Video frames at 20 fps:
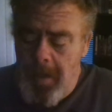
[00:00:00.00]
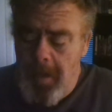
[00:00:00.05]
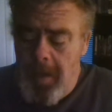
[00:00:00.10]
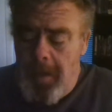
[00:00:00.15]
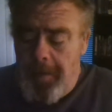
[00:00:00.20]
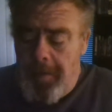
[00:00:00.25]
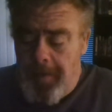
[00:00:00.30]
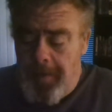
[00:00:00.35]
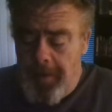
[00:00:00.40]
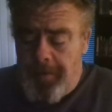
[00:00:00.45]

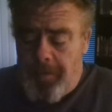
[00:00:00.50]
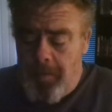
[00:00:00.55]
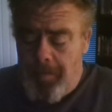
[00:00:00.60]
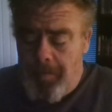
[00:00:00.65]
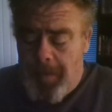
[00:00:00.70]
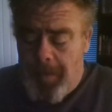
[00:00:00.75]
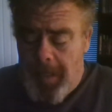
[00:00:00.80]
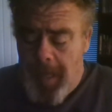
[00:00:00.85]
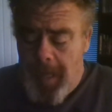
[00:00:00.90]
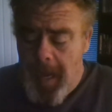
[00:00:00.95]
this would
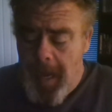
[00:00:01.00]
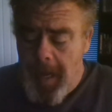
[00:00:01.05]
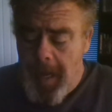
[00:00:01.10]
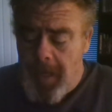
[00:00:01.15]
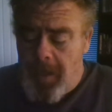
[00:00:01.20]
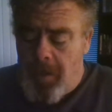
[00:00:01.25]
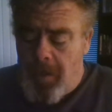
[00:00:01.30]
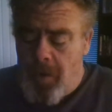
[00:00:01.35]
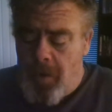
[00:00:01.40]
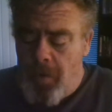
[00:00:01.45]
be a
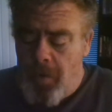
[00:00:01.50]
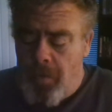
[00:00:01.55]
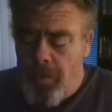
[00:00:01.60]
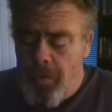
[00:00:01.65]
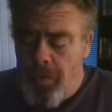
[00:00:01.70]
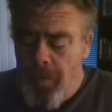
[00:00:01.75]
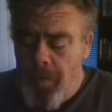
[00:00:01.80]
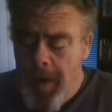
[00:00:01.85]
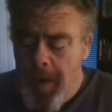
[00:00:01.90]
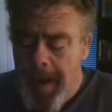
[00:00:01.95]

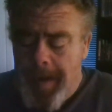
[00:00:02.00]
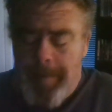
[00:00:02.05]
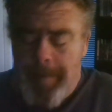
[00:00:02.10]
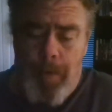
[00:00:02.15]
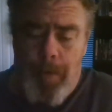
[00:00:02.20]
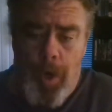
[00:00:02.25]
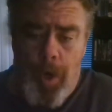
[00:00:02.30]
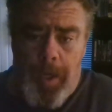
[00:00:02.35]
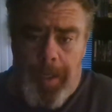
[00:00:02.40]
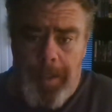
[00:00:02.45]
great
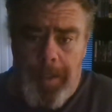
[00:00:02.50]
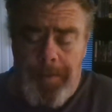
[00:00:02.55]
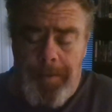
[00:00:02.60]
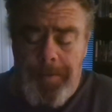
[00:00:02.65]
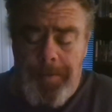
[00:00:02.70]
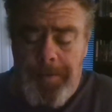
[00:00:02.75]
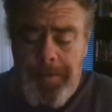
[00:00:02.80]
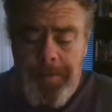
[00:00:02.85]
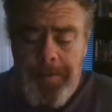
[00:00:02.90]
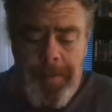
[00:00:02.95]
book,
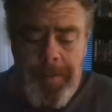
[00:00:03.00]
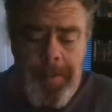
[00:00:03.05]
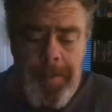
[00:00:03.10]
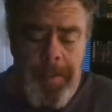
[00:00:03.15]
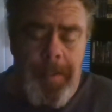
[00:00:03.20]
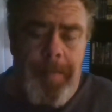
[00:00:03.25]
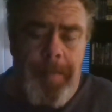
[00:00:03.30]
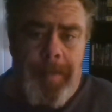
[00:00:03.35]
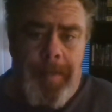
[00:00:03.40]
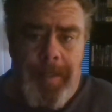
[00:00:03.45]

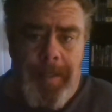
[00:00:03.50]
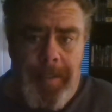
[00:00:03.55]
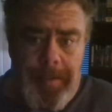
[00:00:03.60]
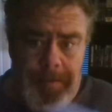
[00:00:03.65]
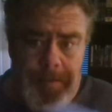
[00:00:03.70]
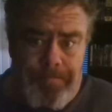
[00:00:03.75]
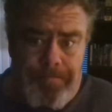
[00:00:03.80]
because